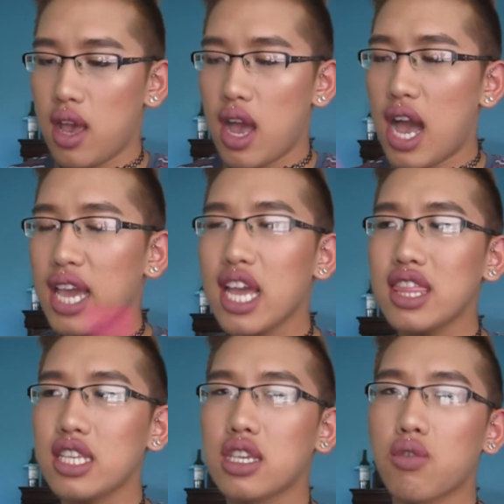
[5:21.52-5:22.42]
I got
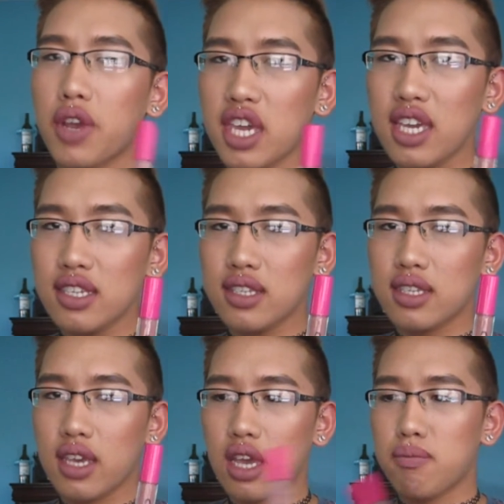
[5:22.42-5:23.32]
this at
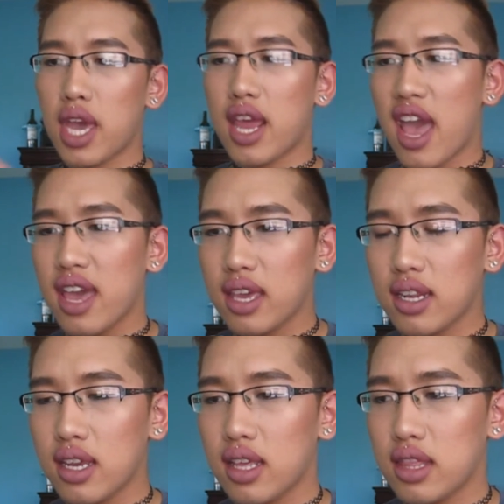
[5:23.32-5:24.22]
Ricky's in
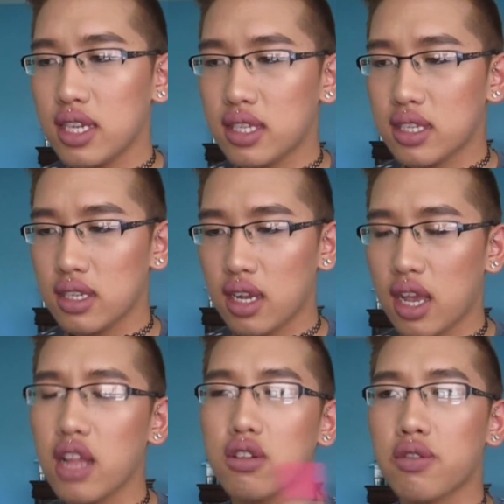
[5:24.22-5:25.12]
Manhattan. This
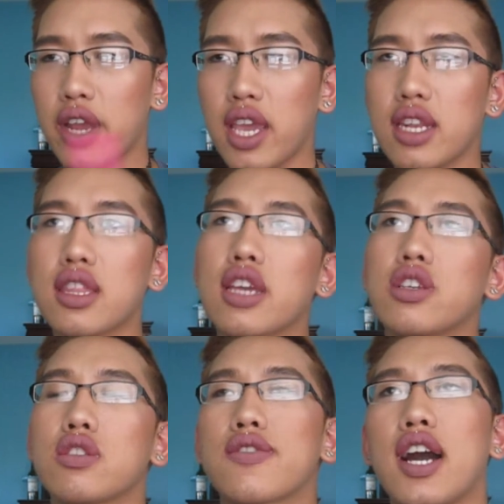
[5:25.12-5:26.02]
ColouredRaine and like
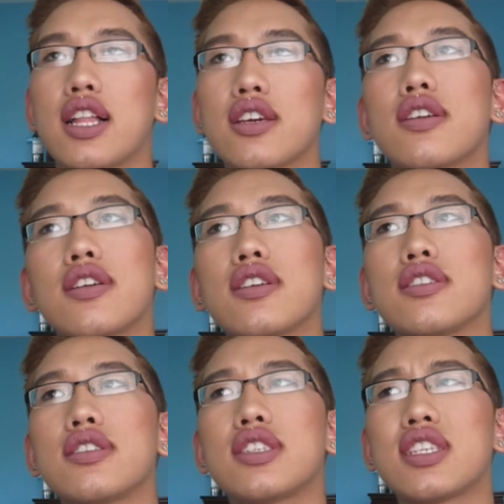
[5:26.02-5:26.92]
Dose of
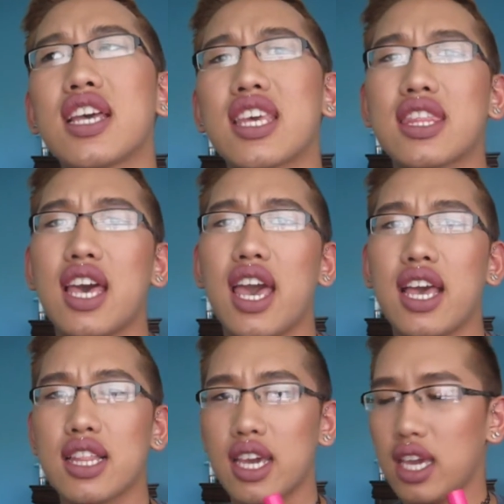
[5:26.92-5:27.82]
Colors and like the
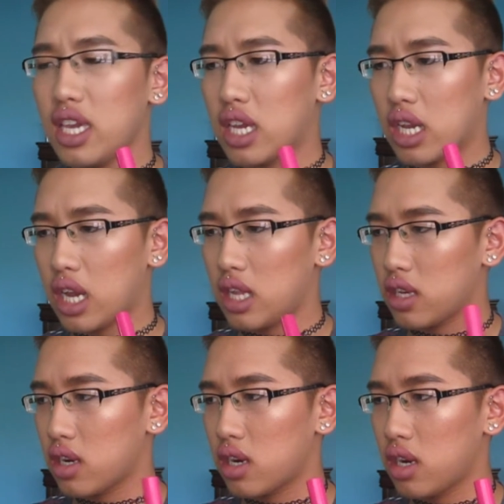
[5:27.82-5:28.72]
LA
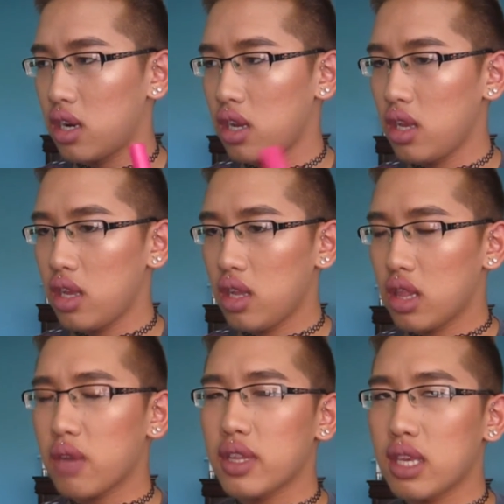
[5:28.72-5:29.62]
Color
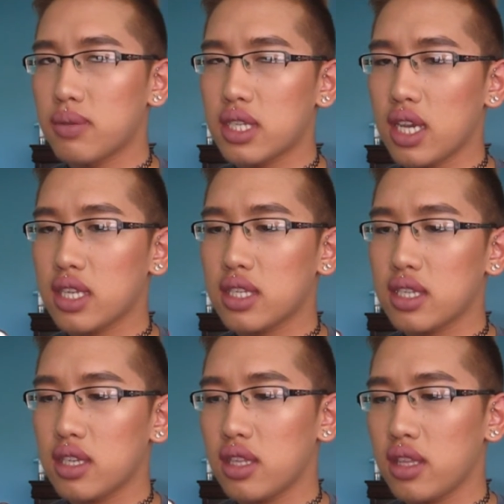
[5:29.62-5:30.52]
liquid lipsticks,
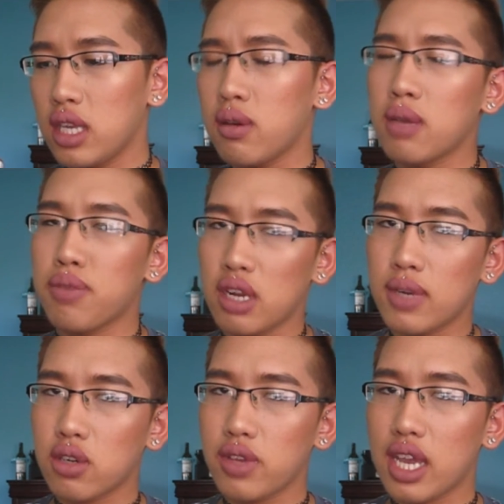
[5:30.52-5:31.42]
you can pretty
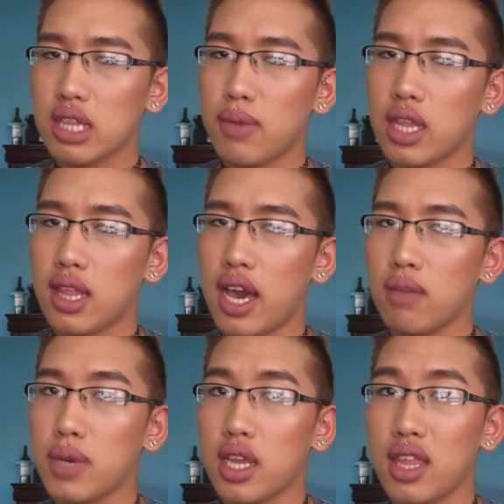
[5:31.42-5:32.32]
much only get them
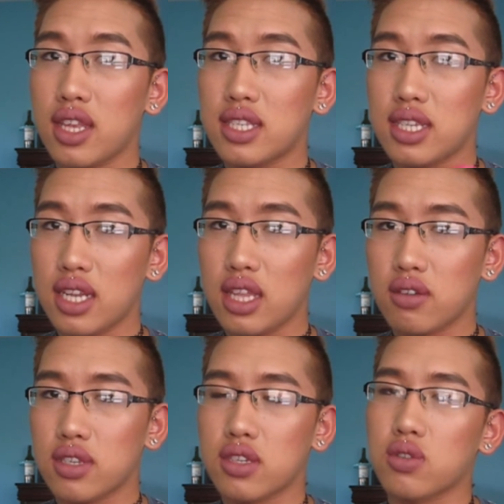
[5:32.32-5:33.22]
online, but in the city
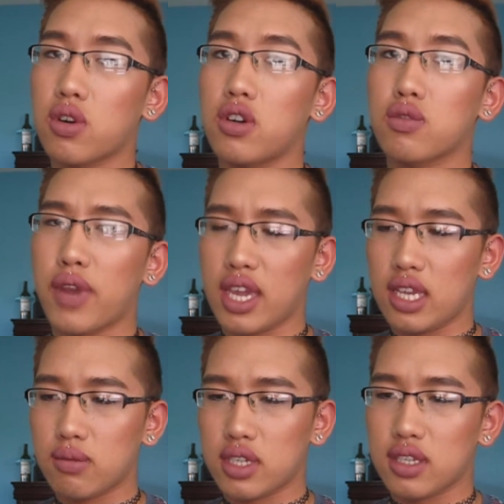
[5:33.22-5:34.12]
there's this store called
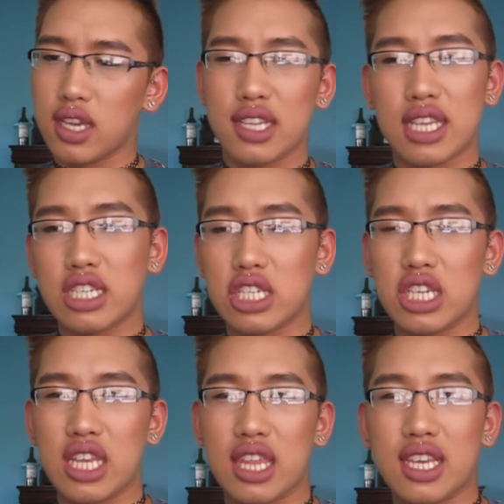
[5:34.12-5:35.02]
Ricky's, which is like essentially
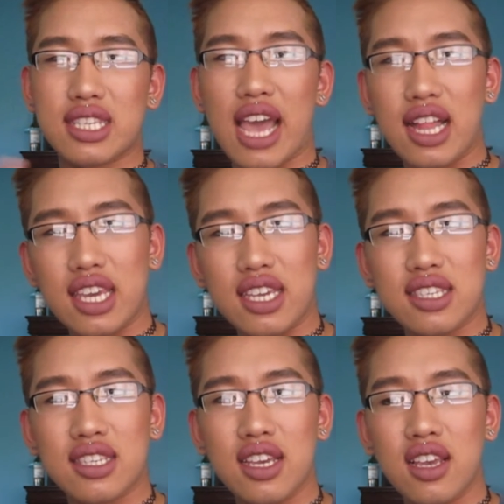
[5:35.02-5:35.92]
like the
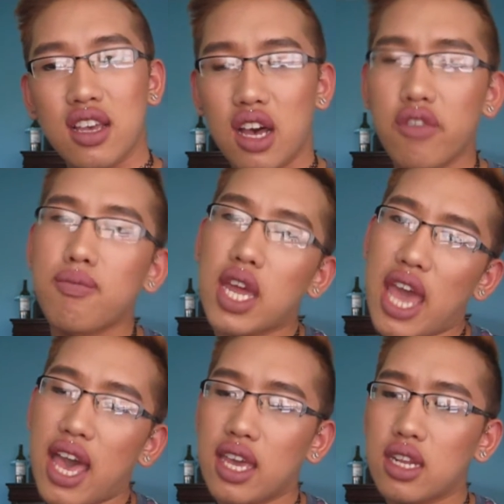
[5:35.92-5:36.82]
Sally's of
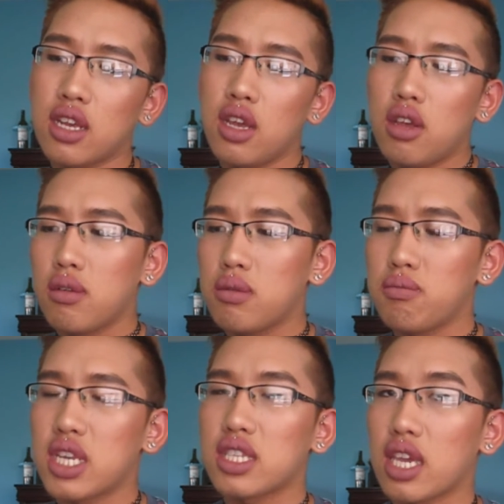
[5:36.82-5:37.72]
Manhattan,
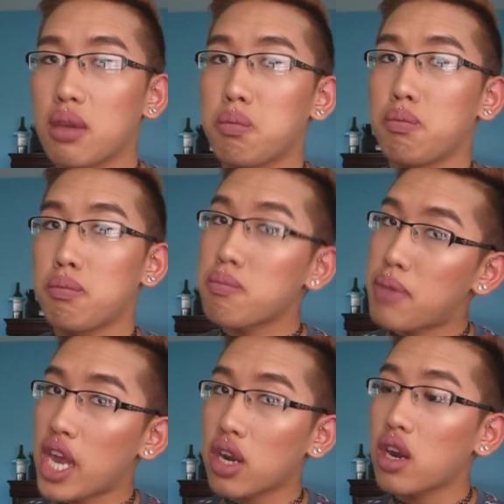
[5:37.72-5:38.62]
but it's like
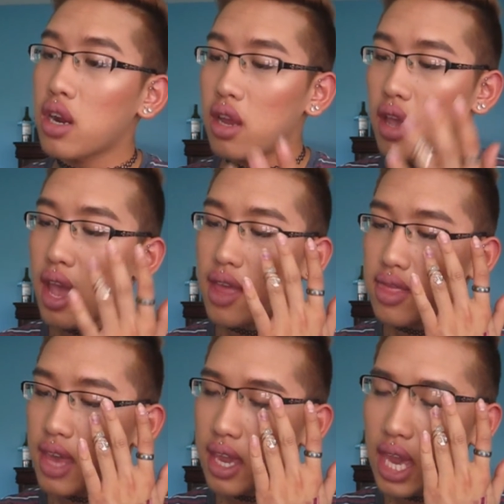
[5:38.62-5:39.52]
better.
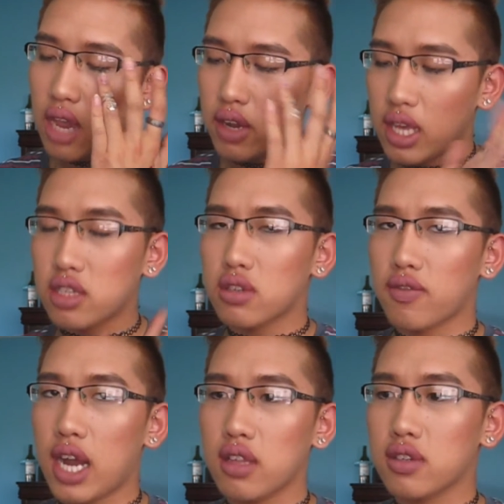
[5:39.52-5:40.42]
And they carry like Dose of
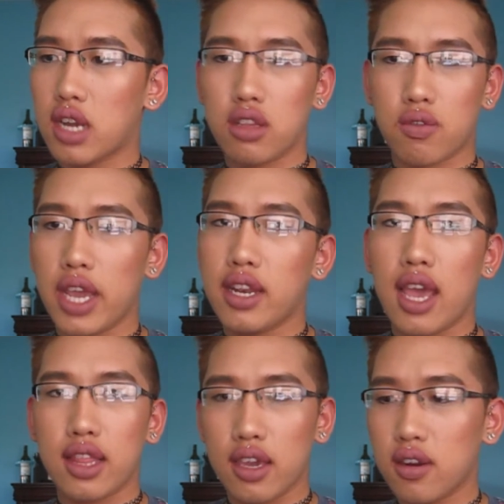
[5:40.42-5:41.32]
Colors, ColouredRaine,
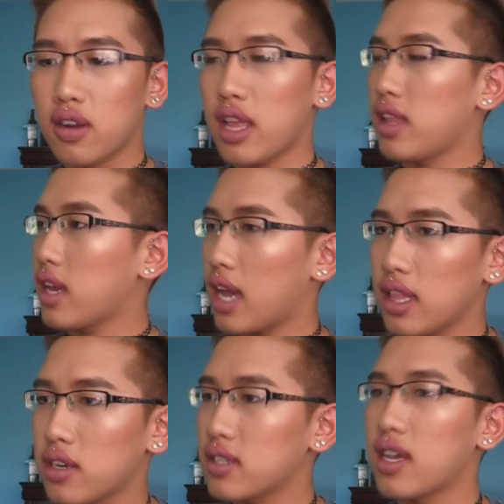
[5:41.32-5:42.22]
LA Girl, LA
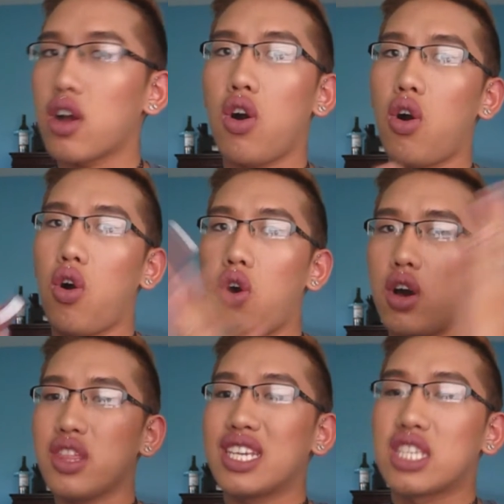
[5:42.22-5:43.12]
Colors, like
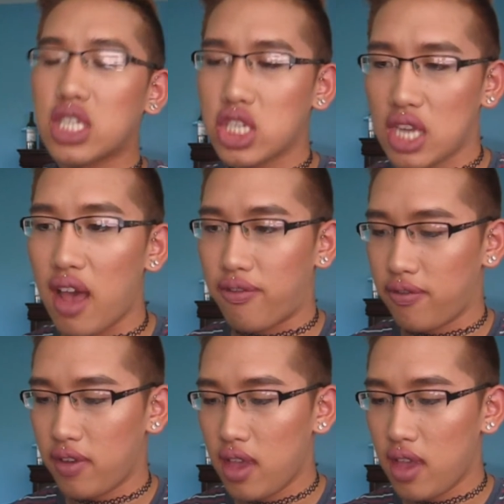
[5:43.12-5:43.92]
all this stuff.